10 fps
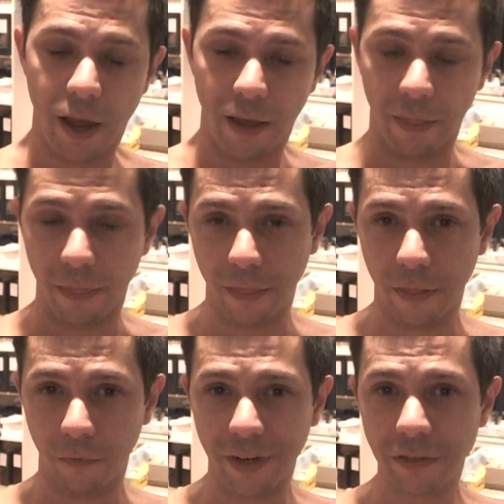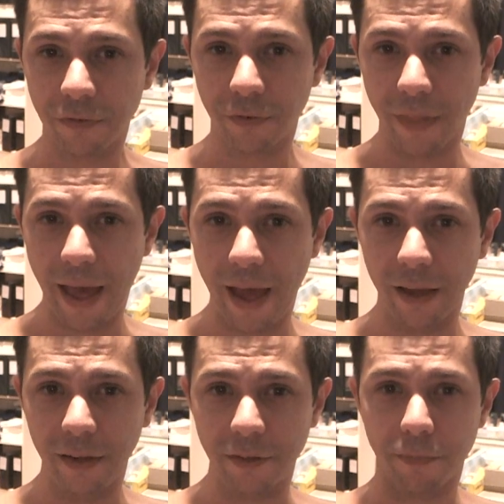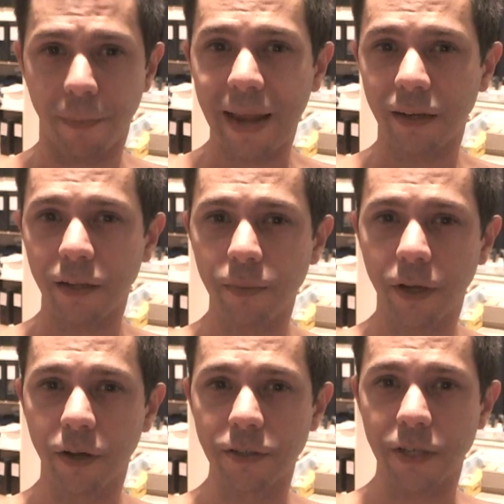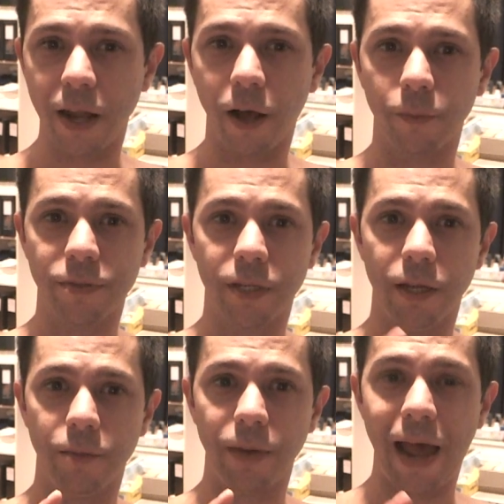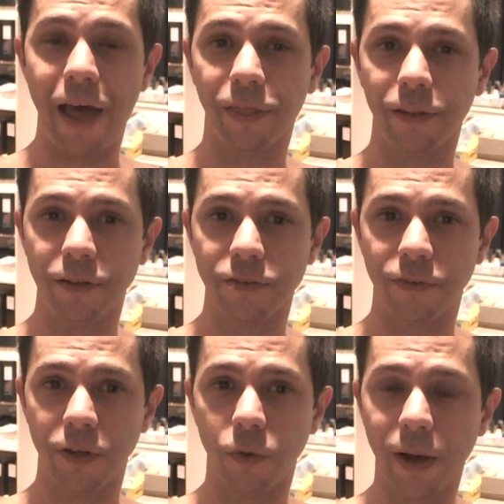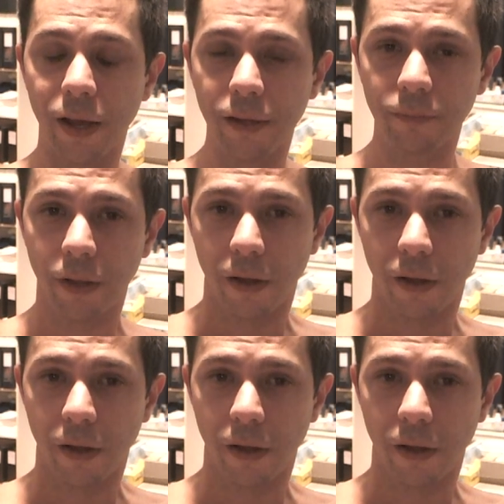and the reason for that is mainly because it helps keep athletes' feet away.